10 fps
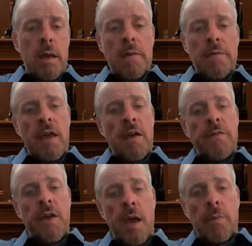if the
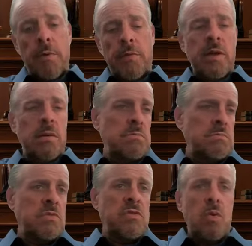FAA approved it,
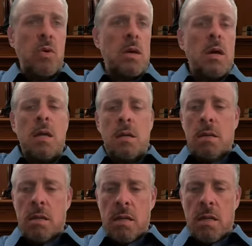so we're good.